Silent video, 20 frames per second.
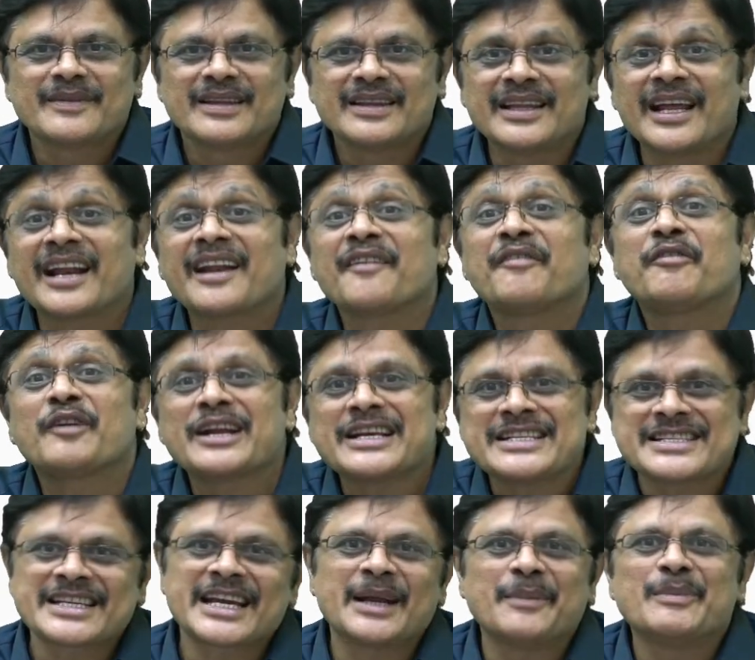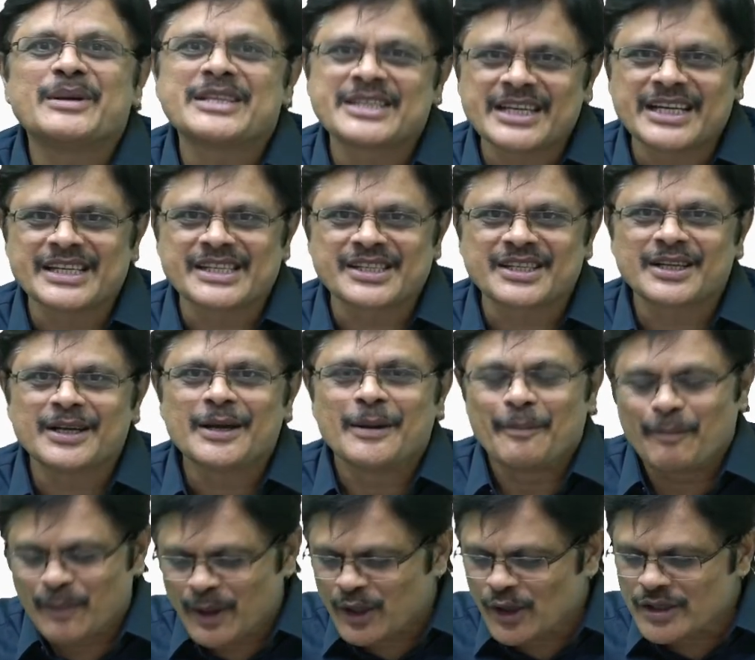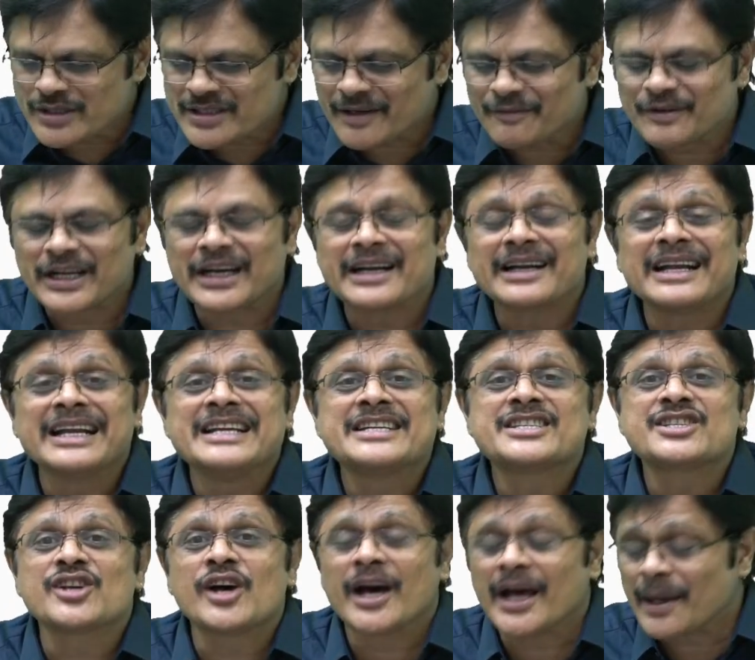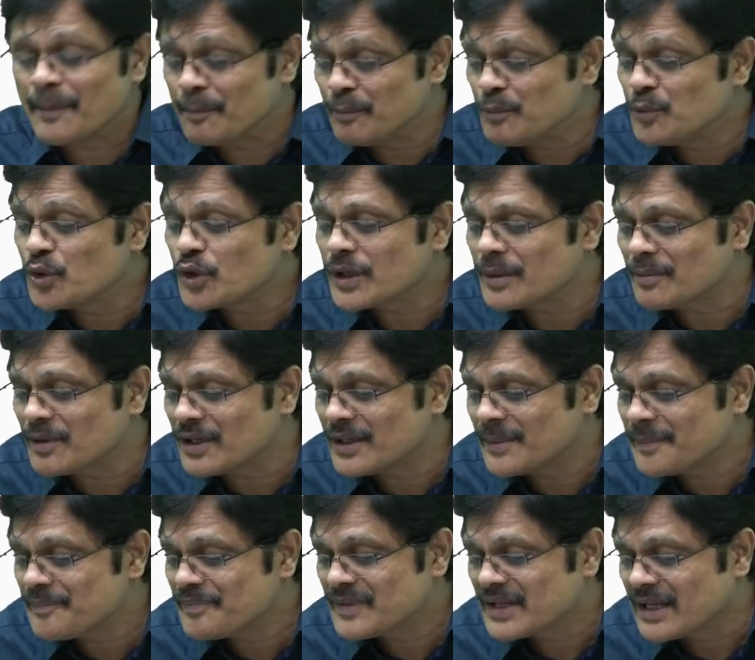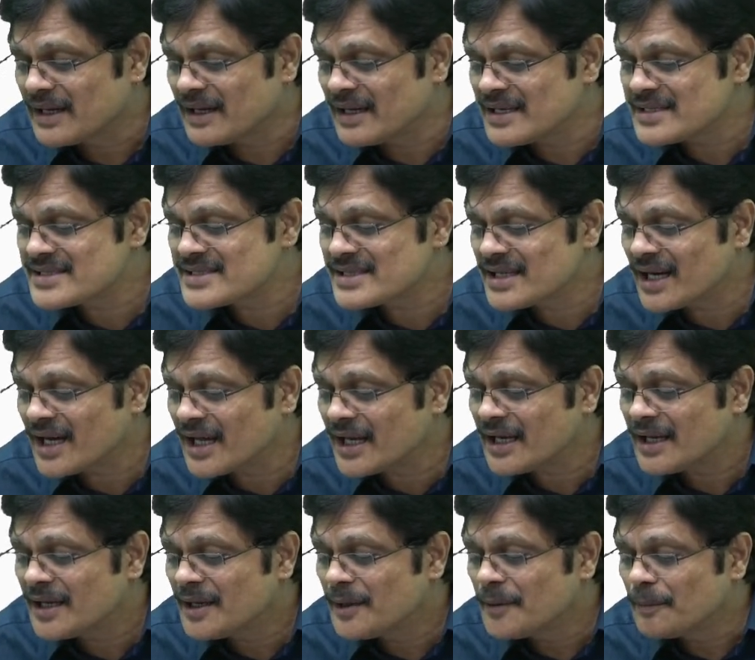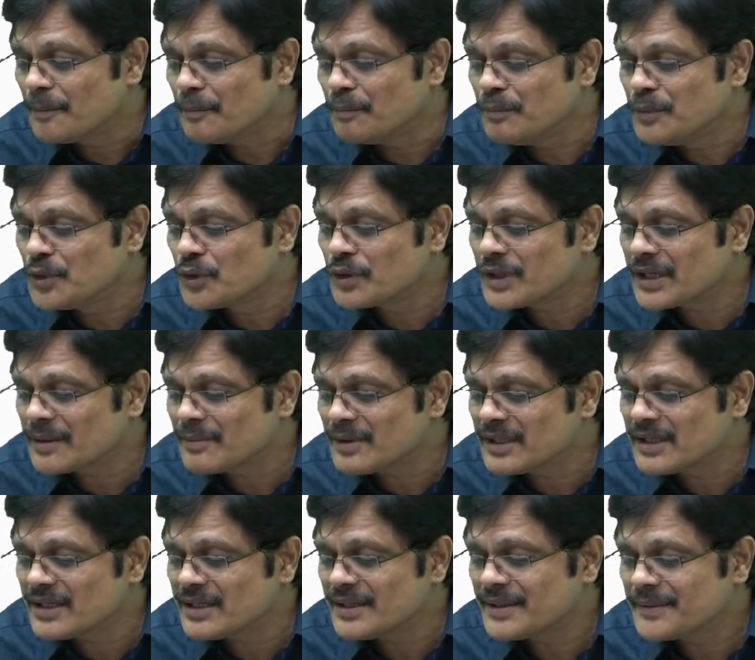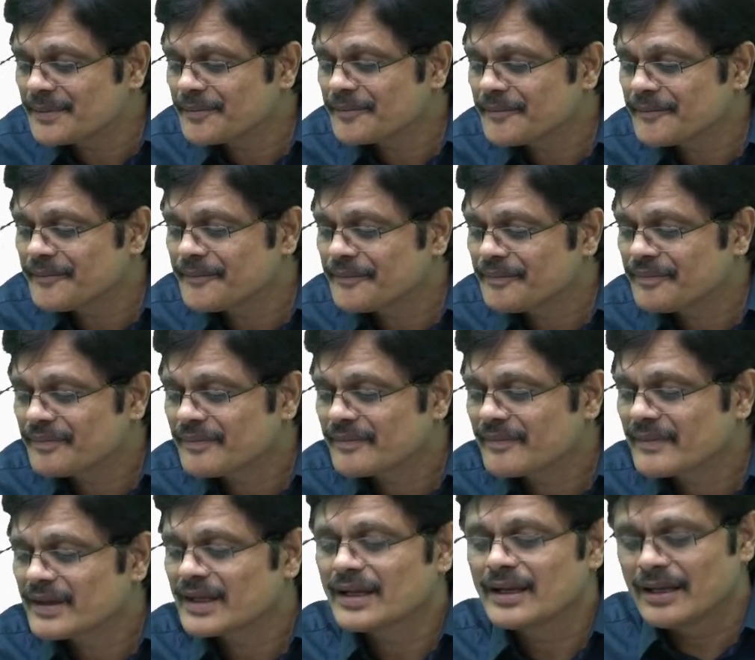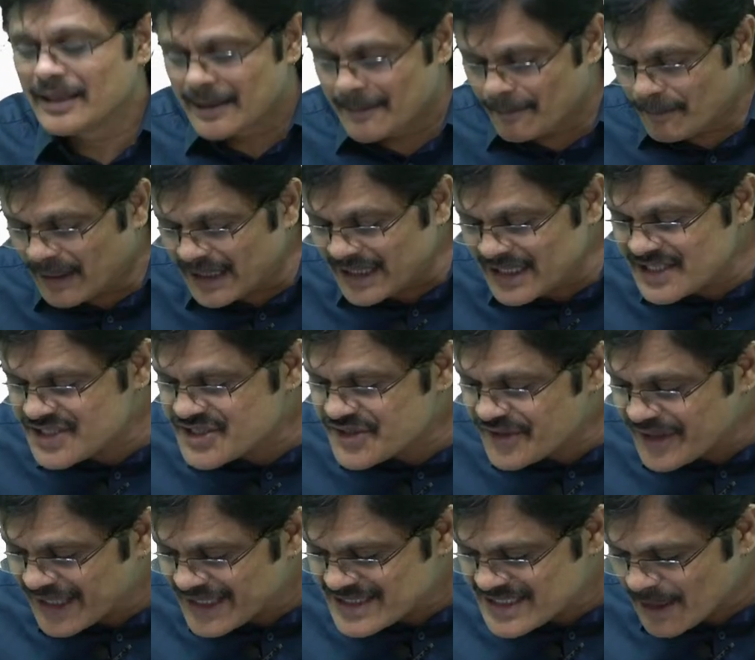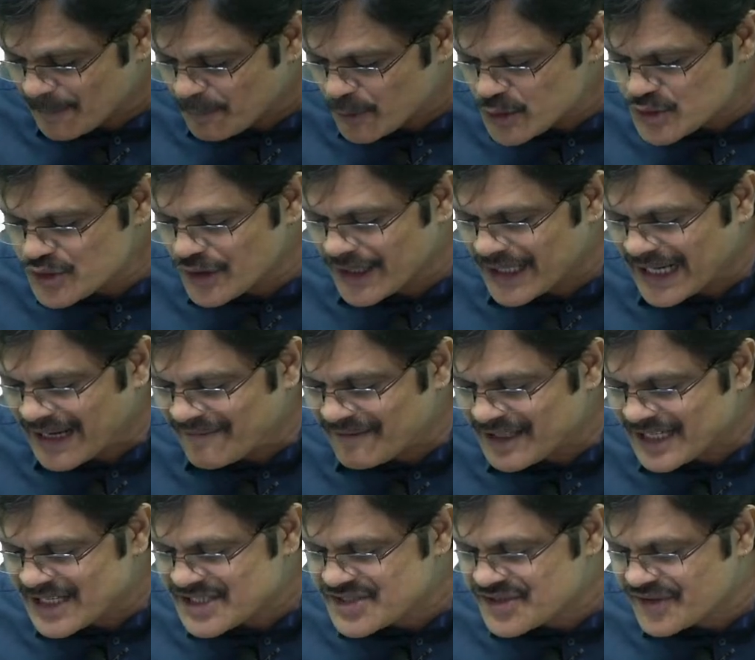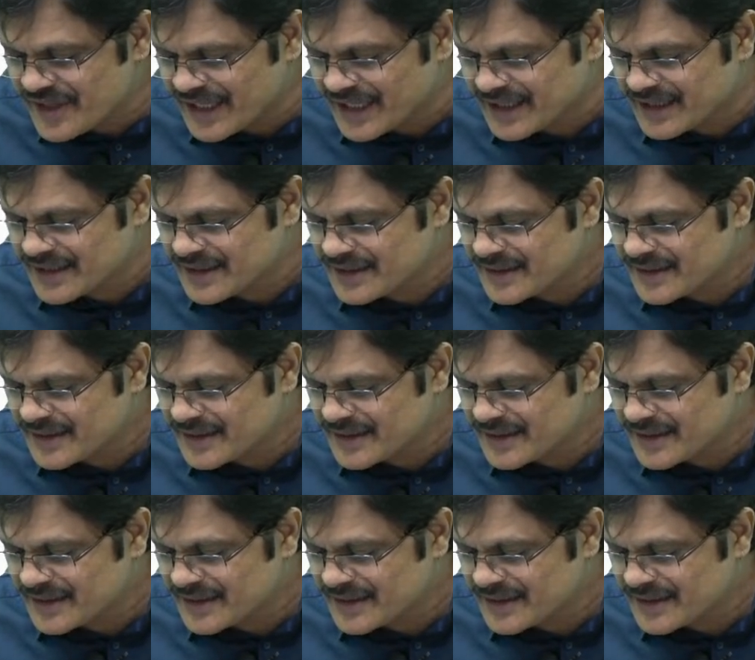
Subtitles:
The reference can be changed. Because of that, lists are mutable. Lists are mutable. But in string, suppose you are having a string.